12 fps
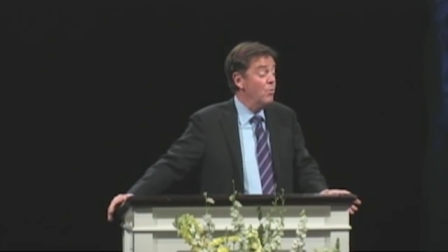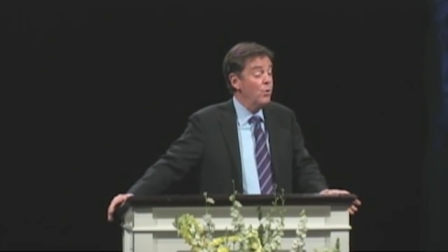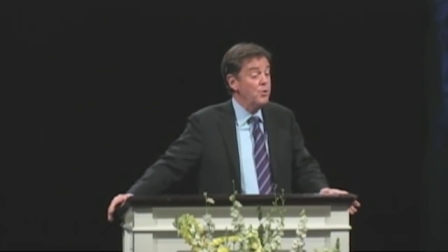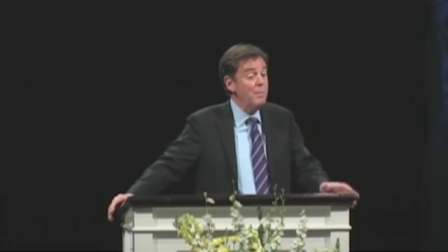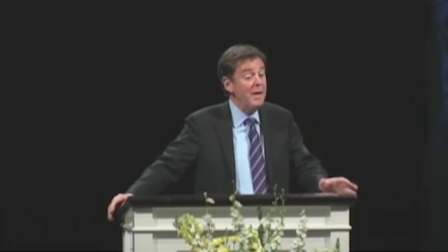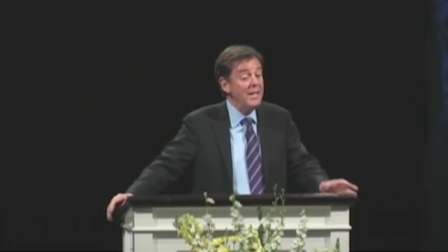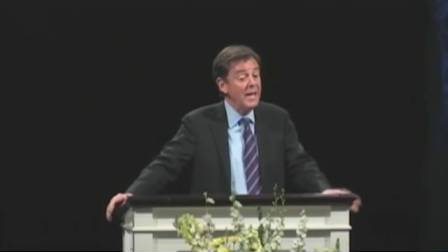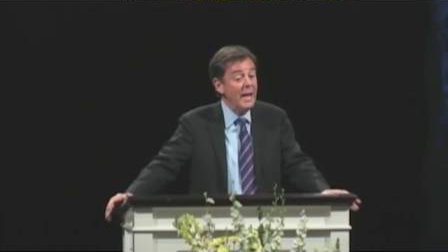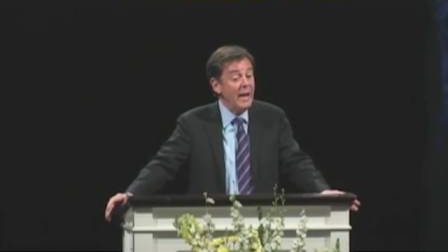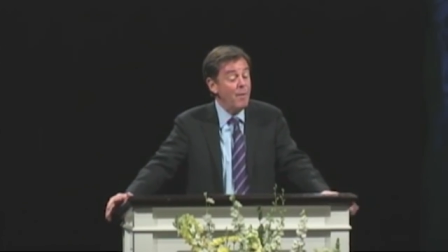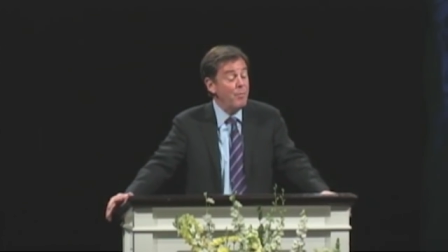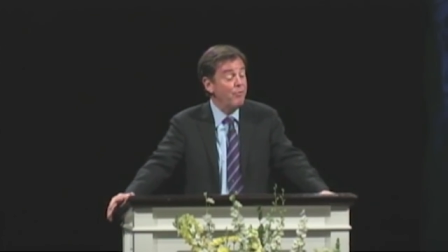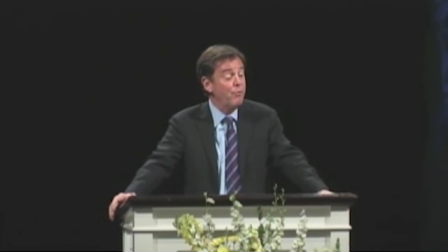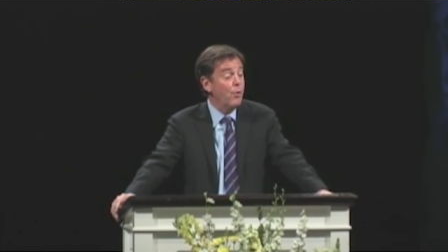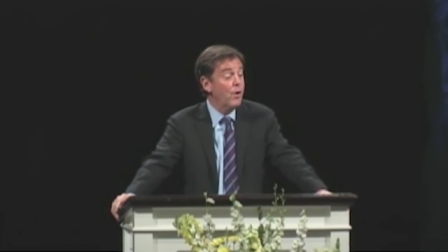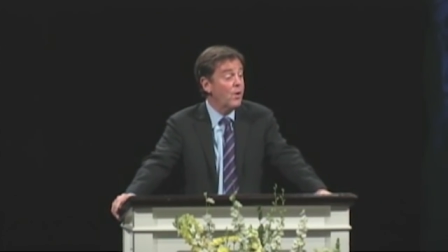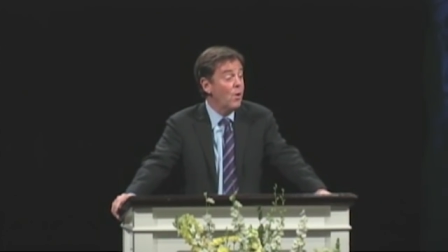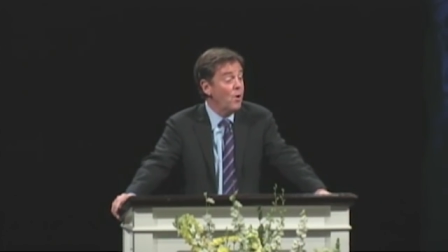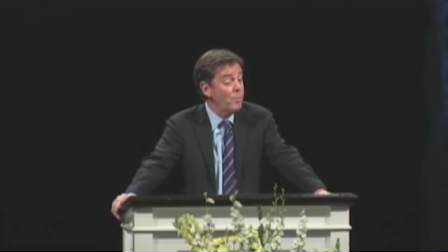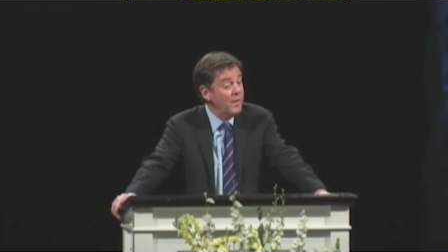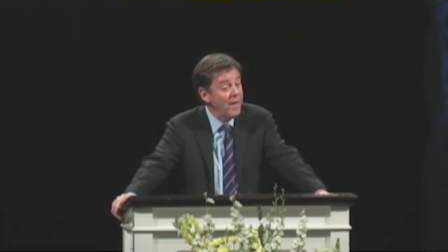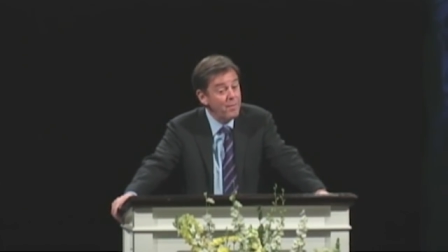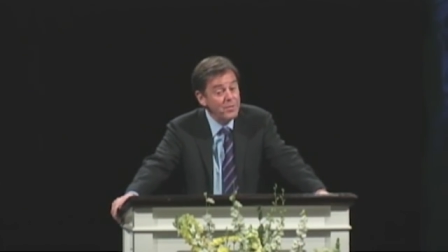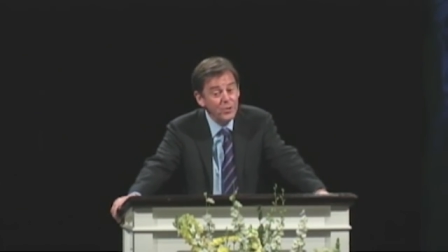which meant getting up at four o'clock,
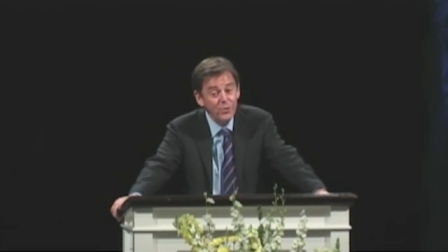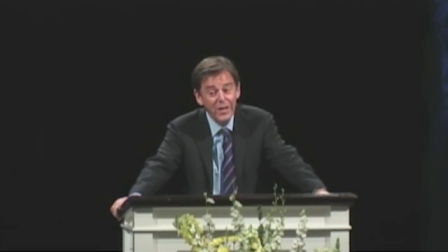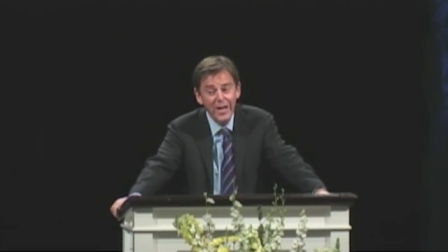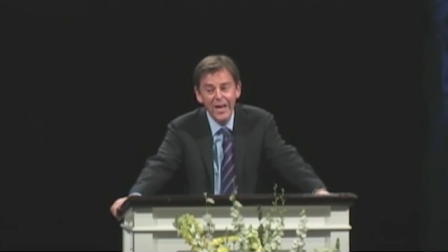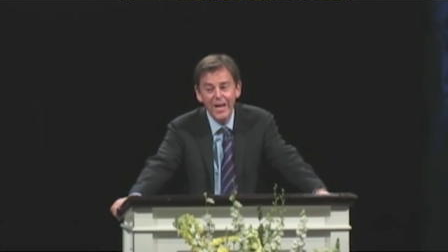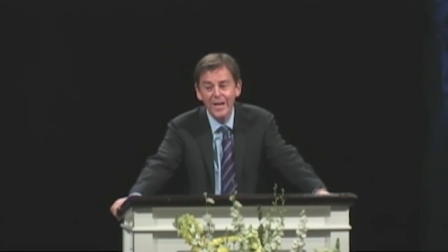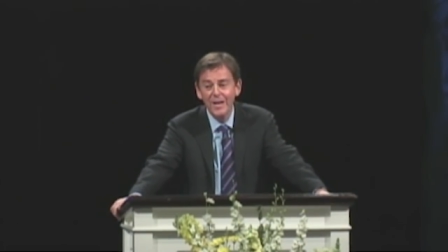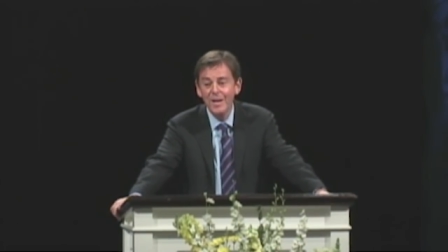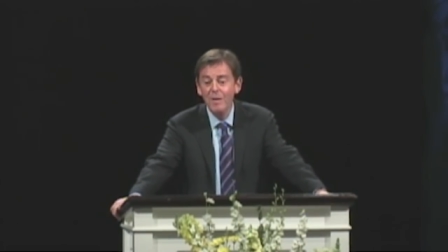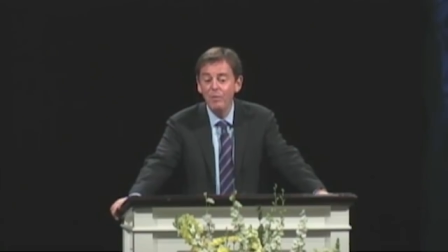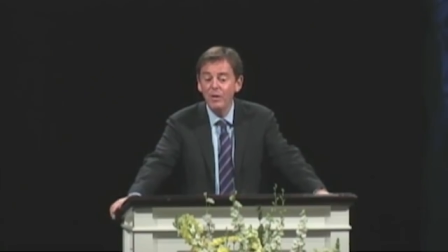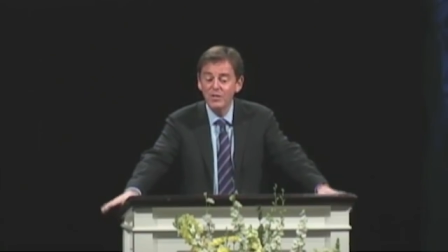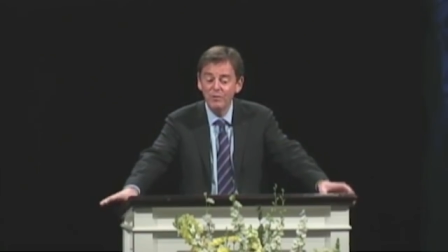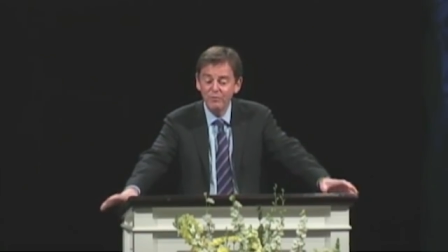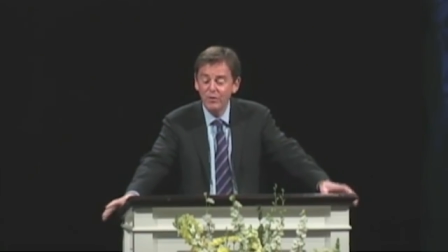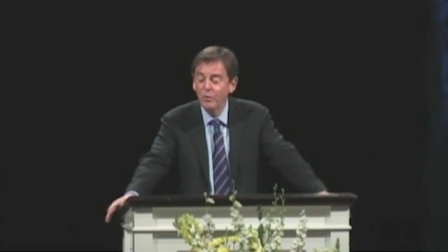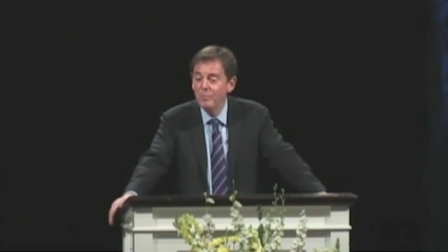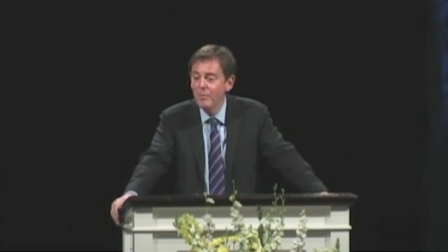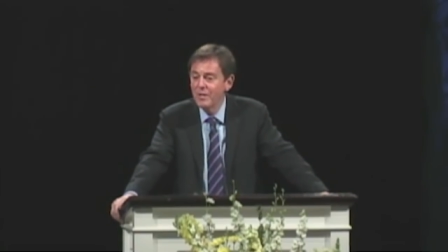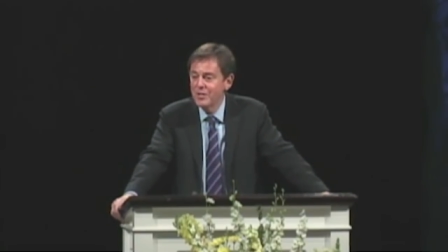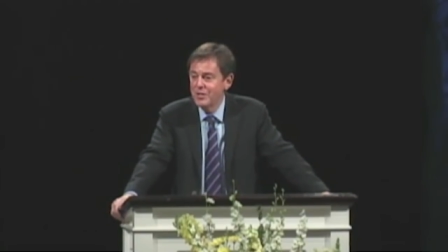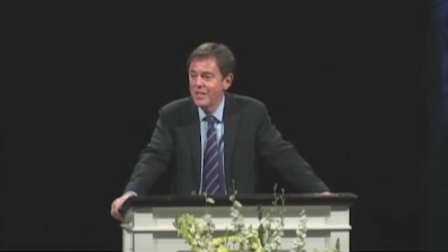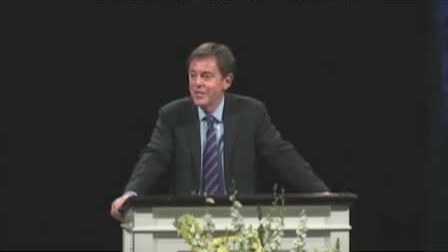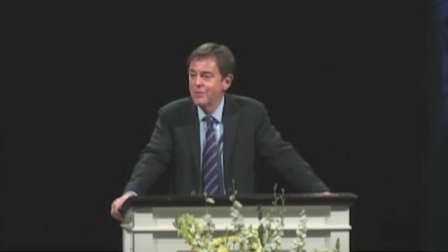but that was okay because it filled me with a
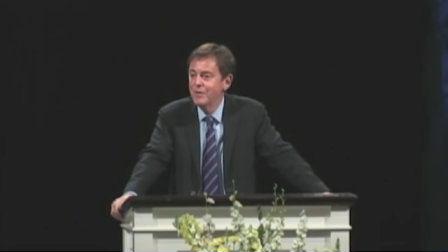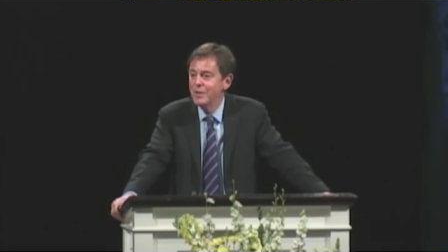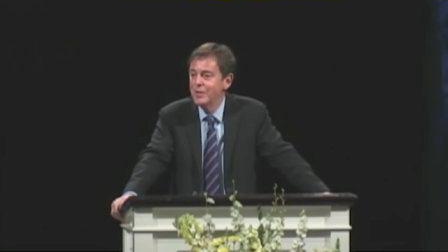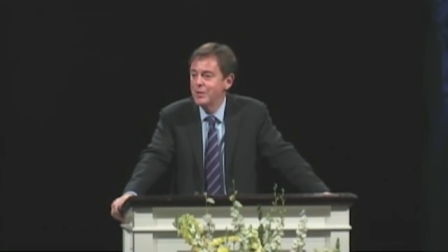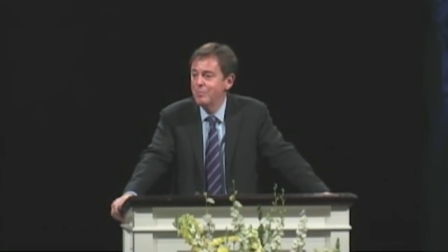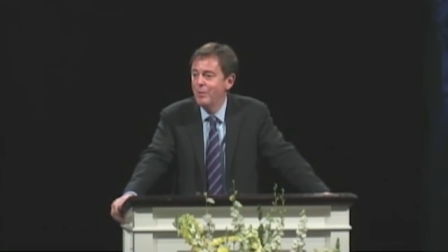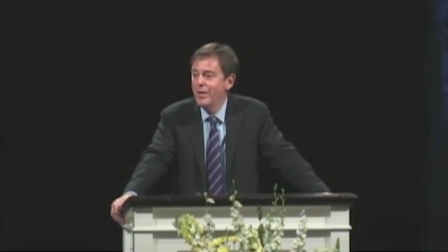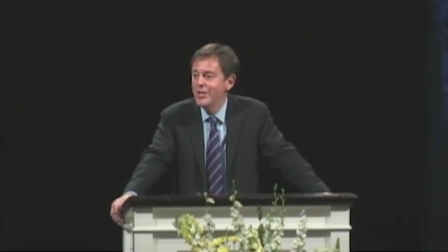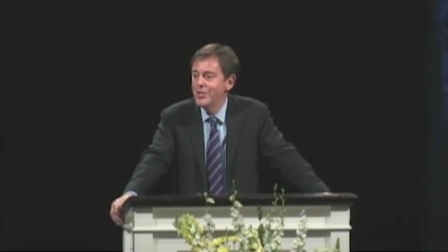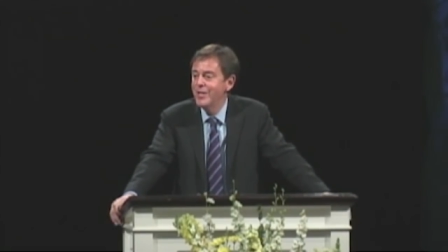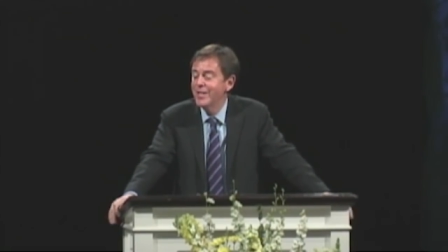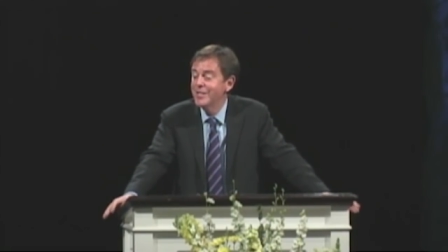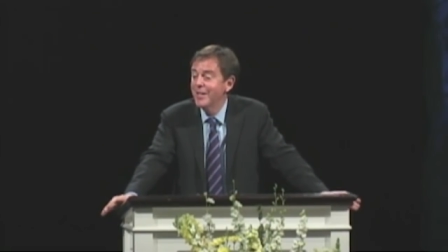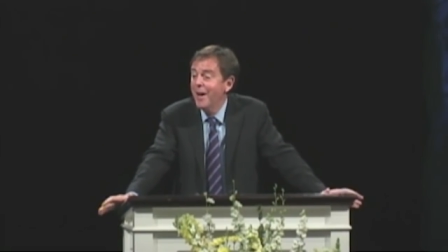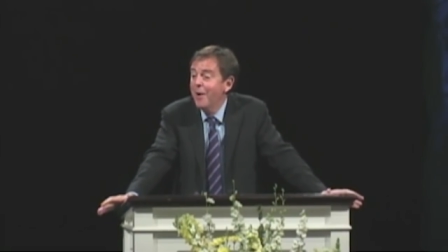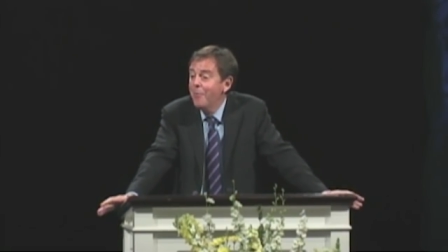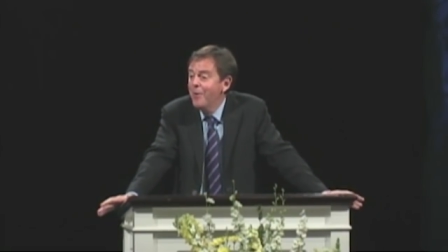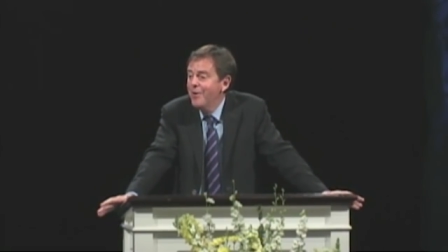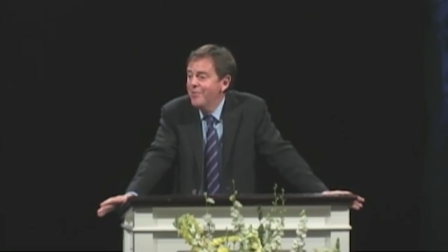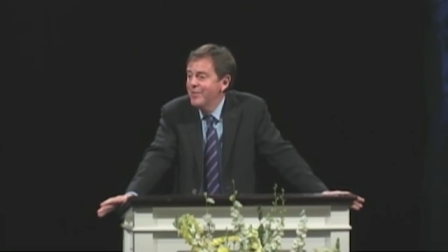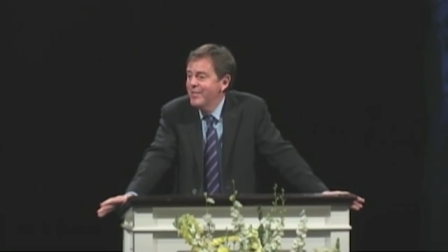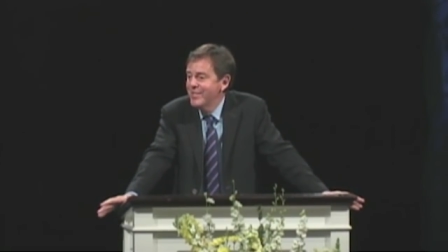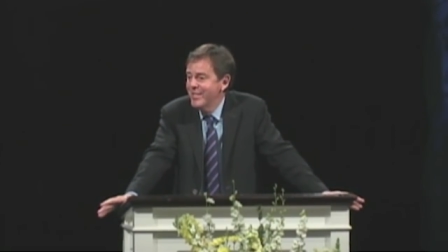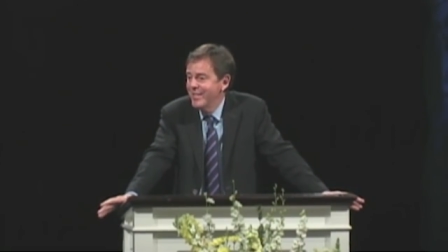sense of anticipation. I said, How
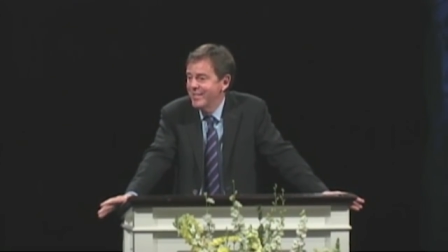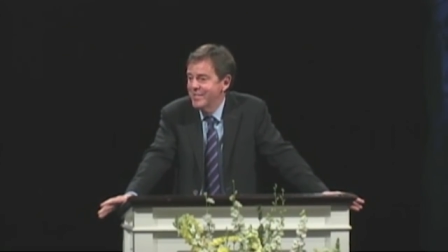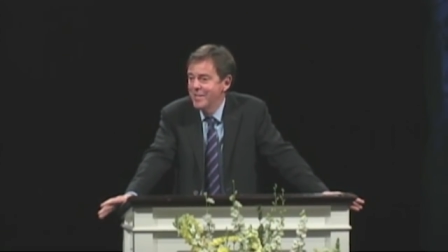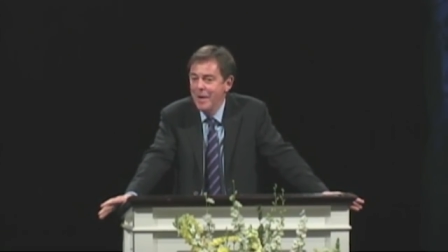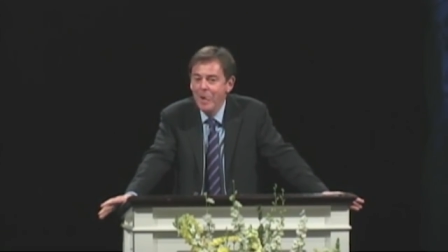wonderful is this?